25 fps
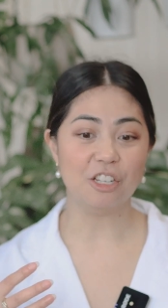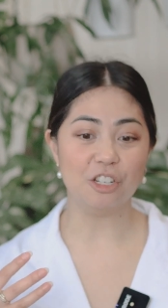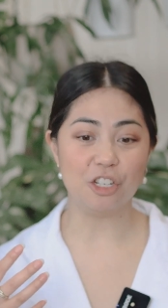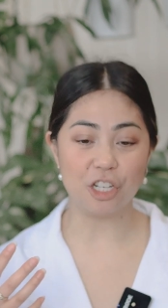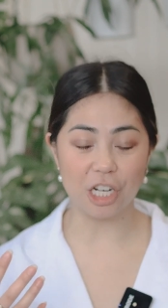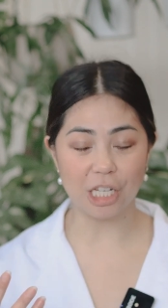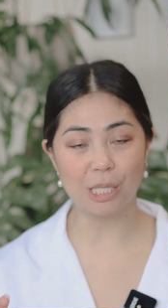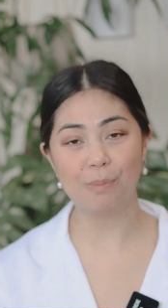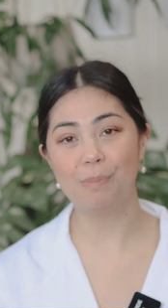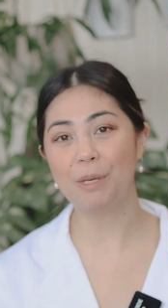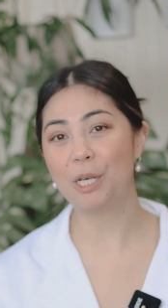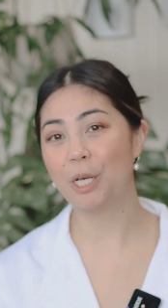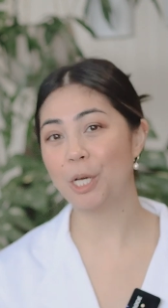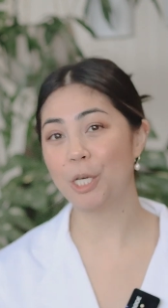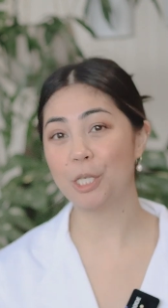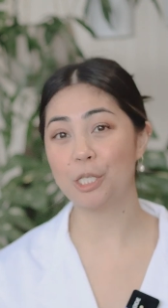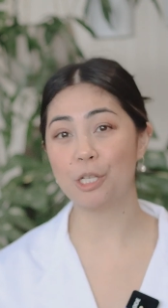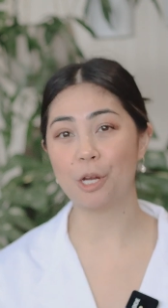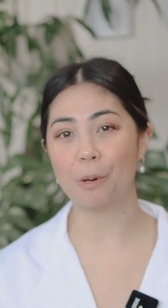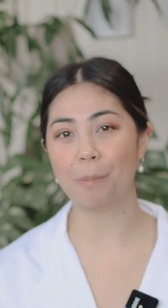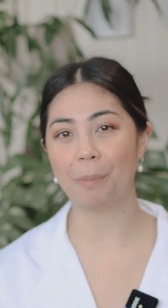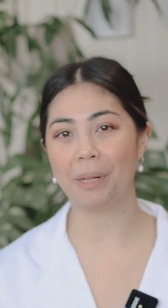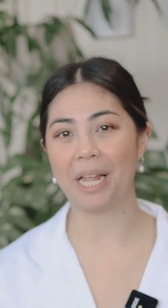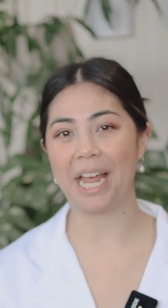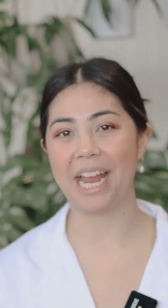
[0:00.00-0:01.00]
just
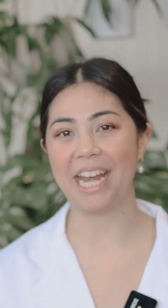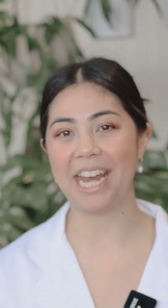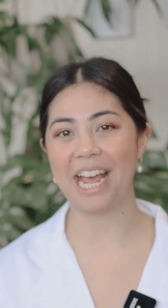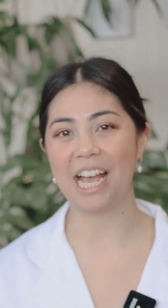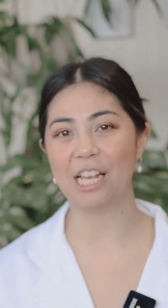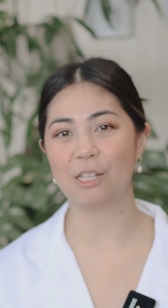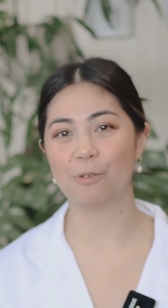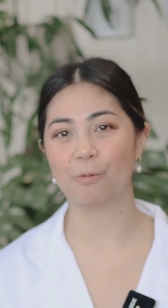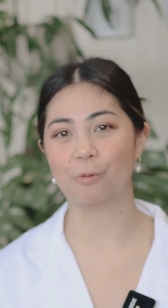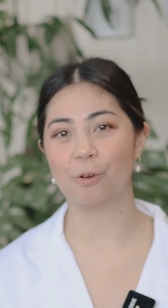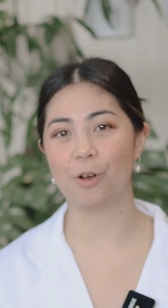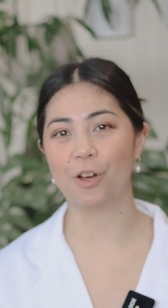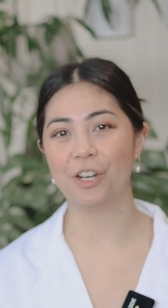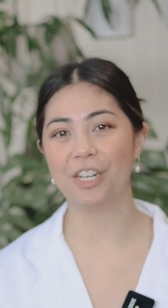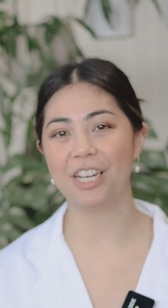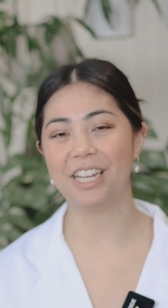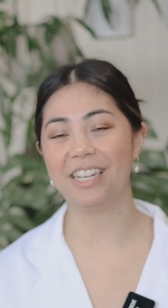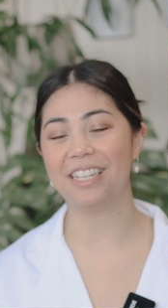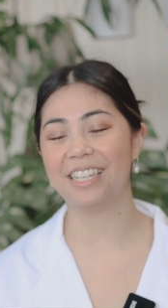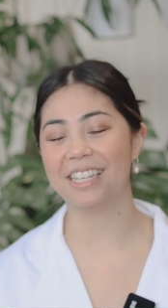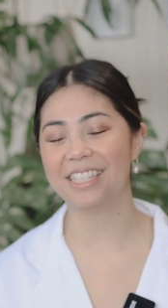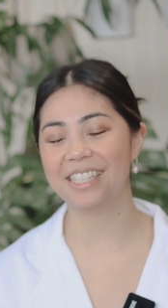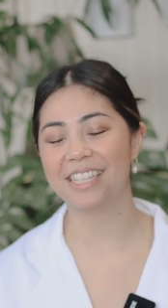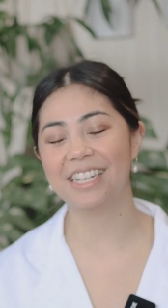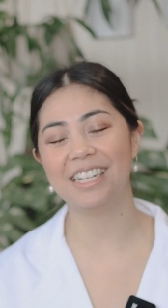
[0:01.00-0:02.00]
because your plant has
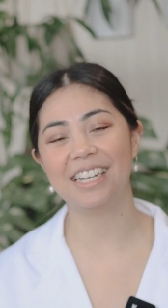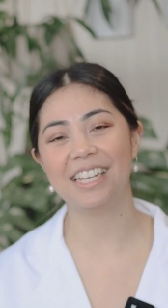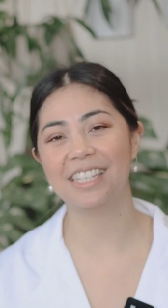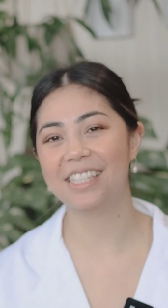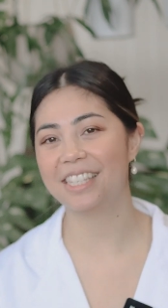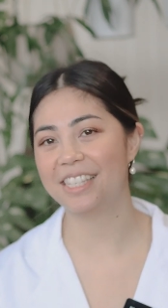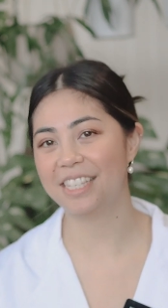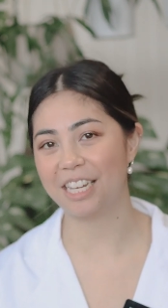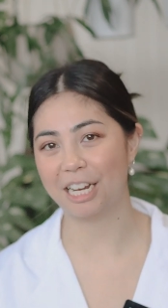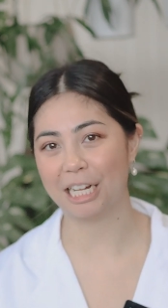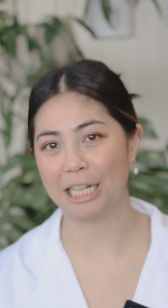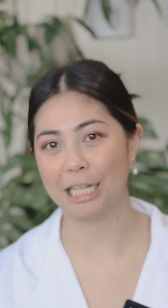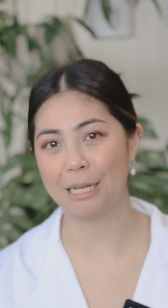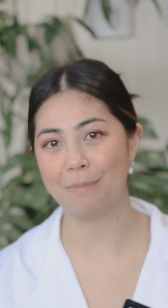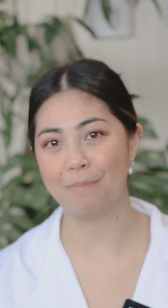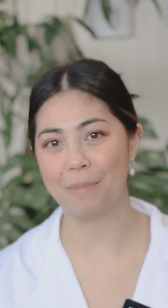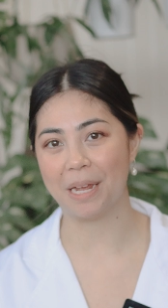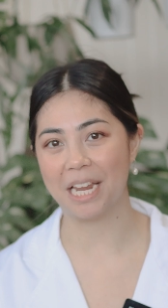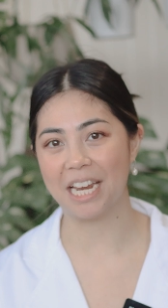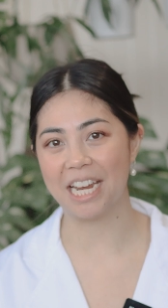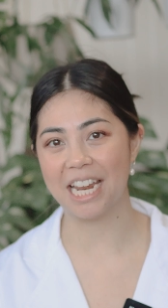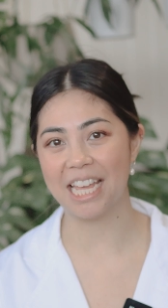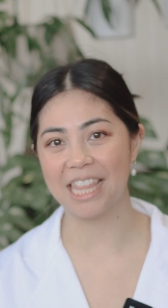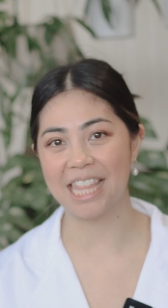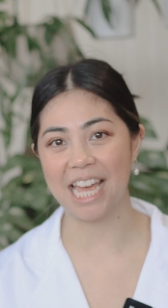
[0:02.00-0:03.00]
rot doesn't necessarily
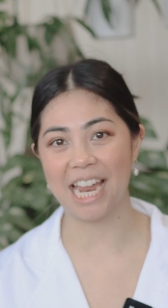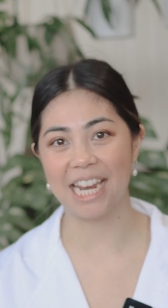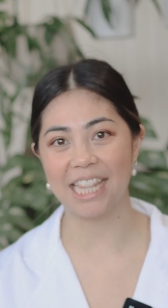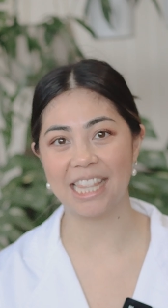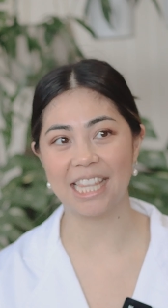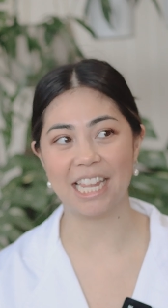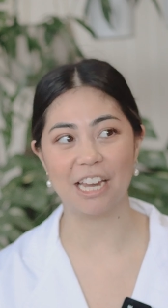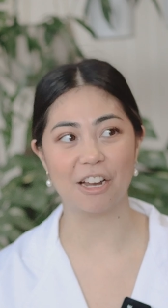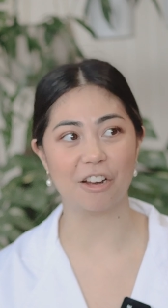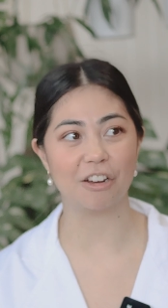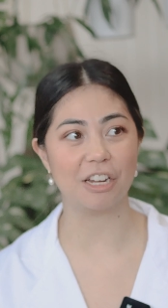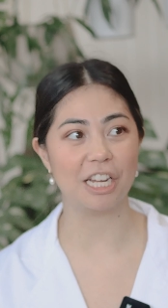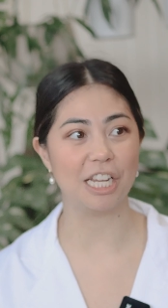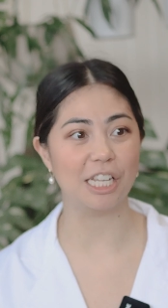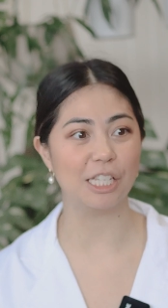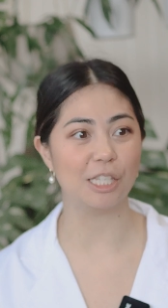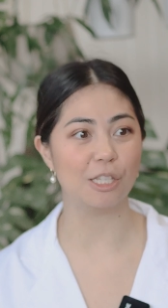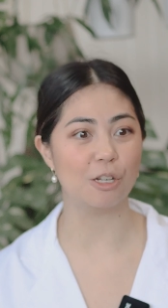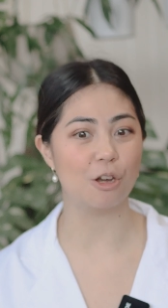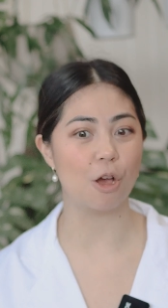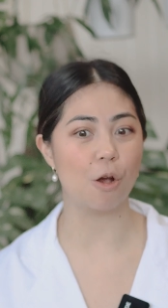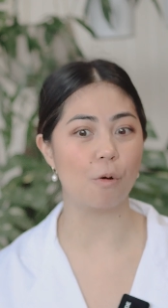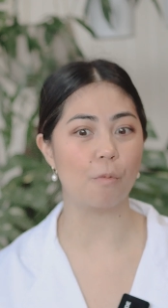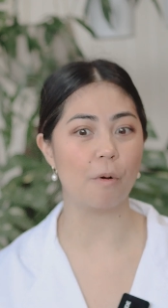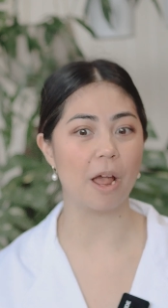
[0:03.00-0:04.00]
mean that there
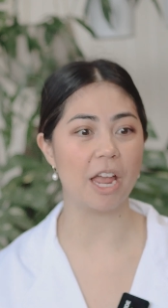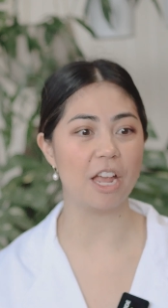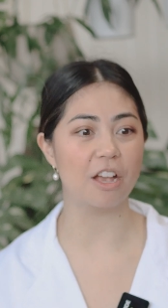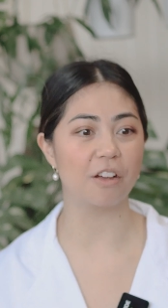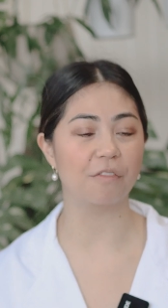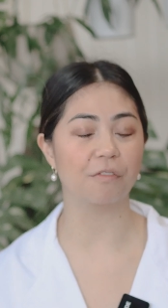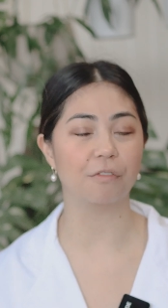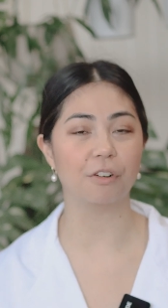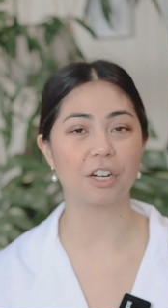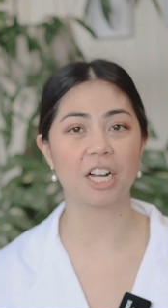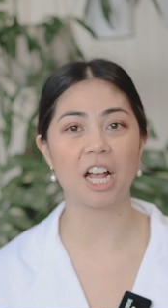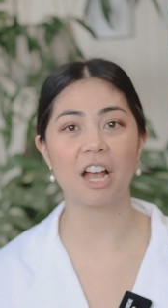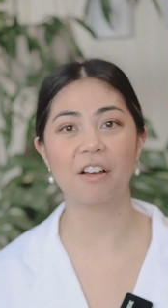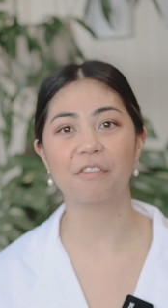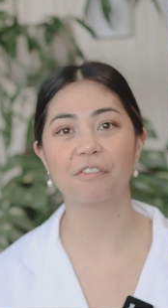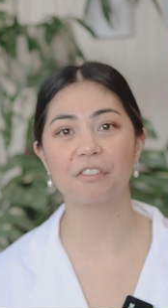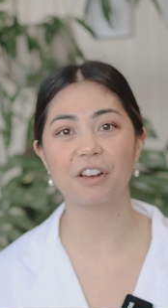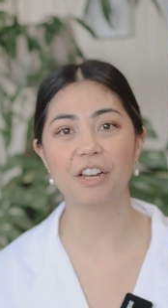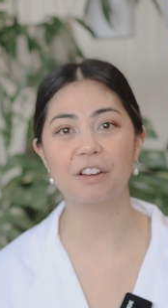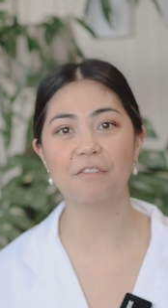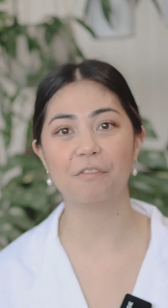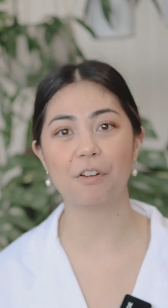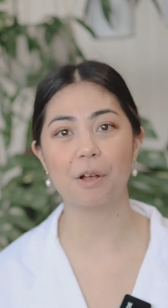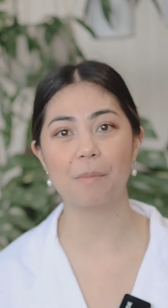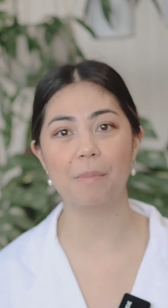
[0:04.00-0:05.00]
is no way of
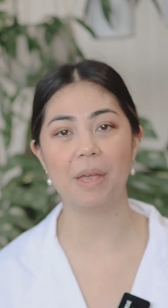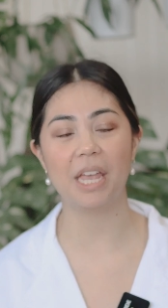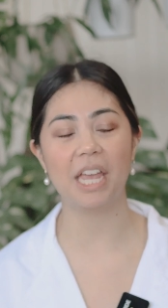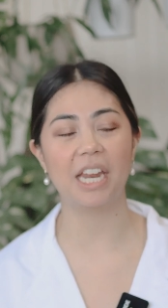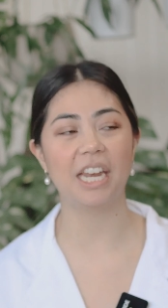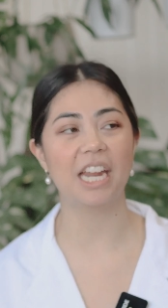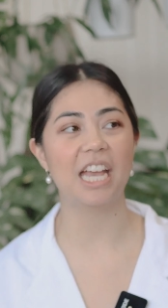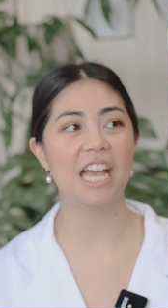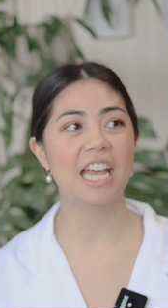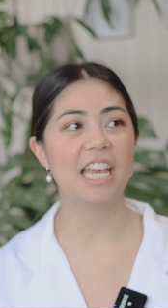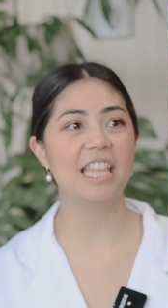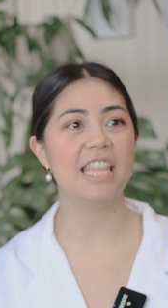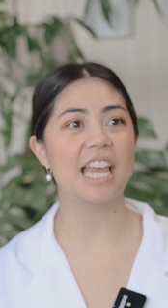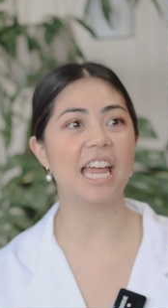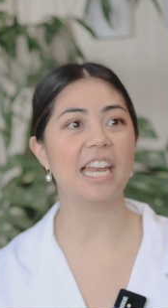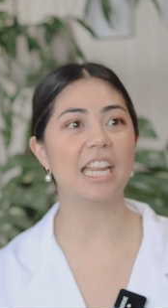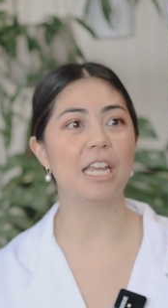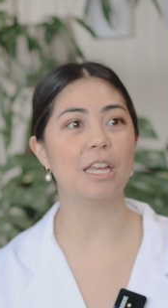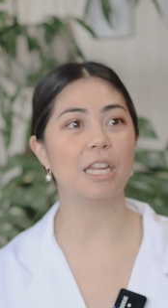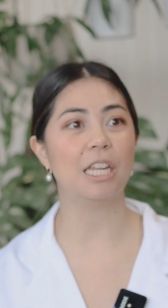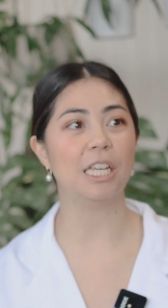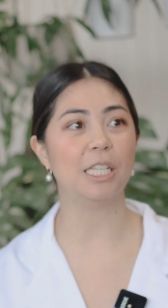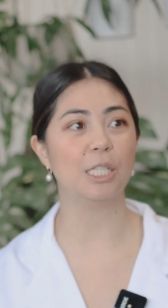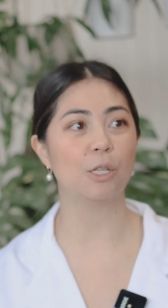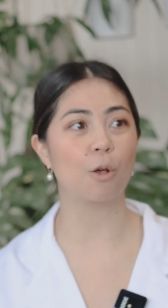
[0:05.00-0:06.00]
recovering from it, that
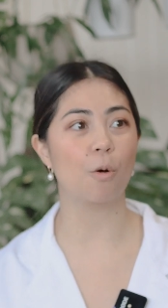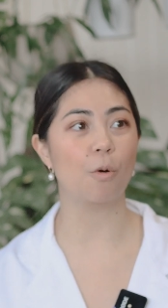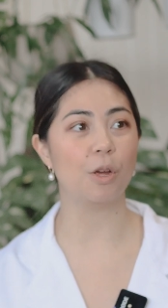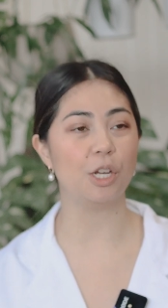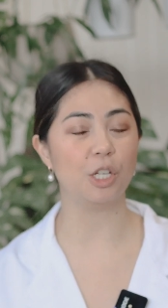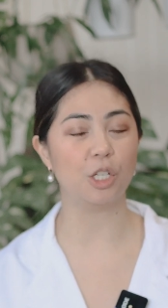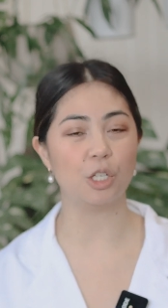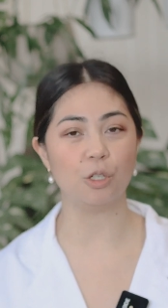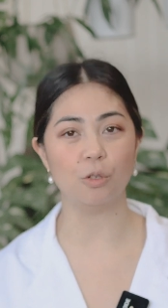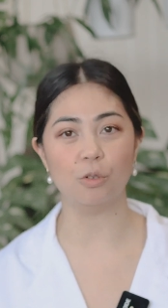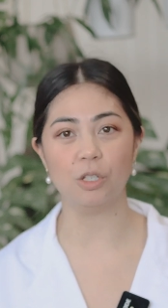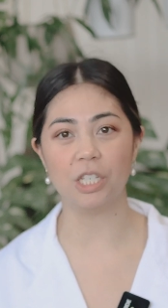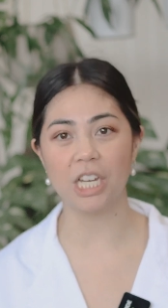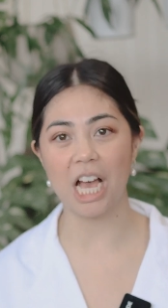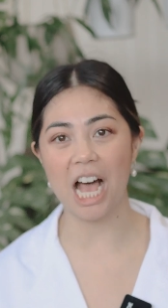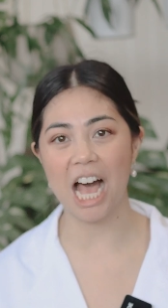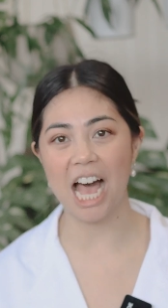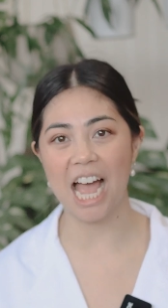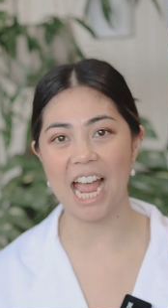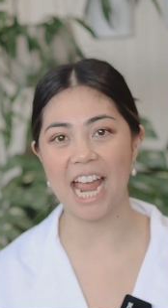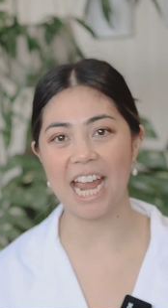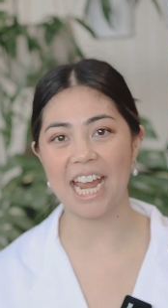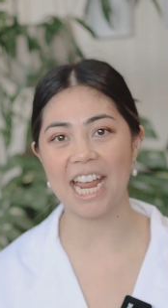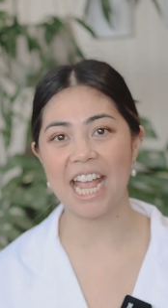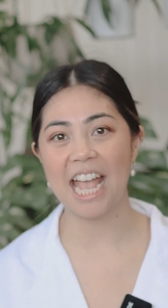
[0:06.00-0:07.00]
it is going to
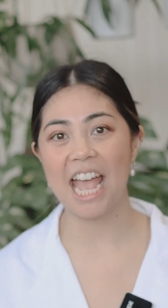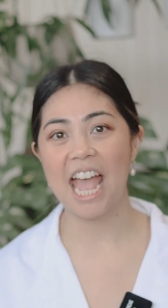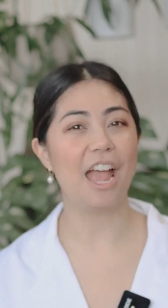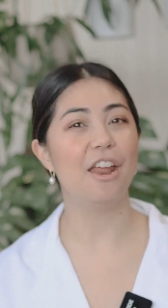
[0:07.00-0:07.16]
die.